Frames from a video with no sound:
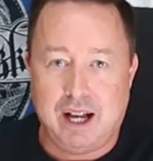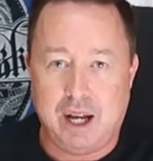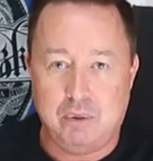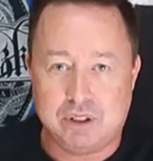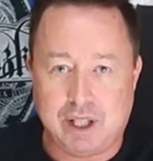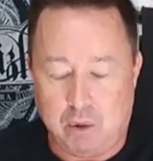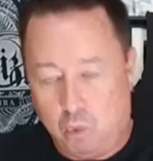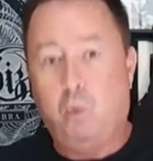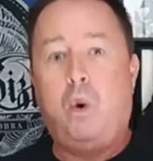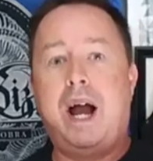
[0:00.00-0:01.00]
I was like,
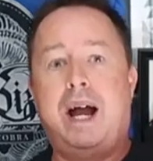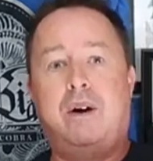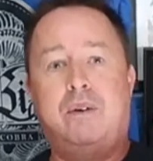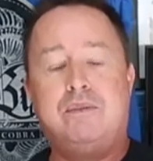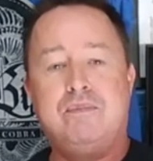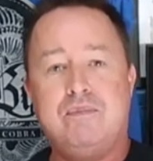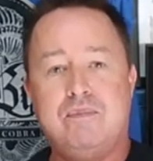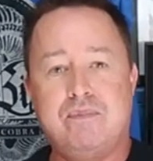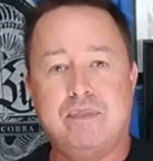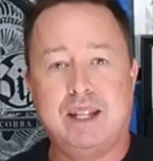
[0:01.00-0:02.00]
wow,
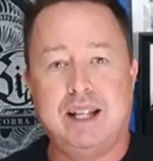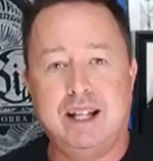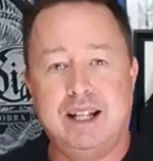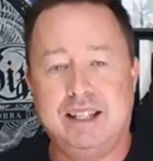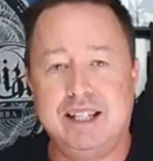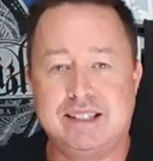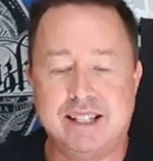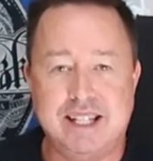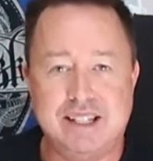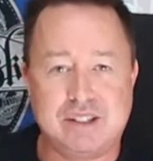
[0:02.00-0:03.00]
this
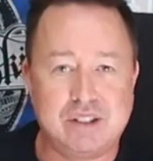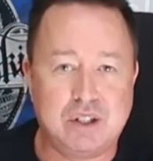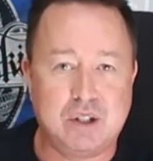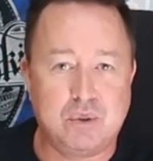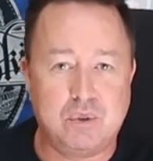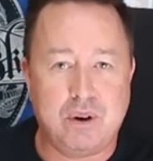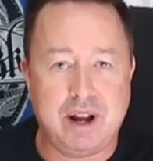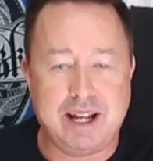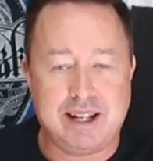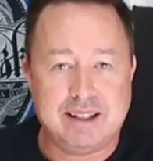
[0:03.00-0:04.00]
is
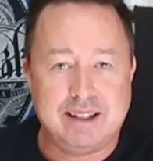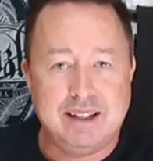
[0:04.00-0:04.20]
great.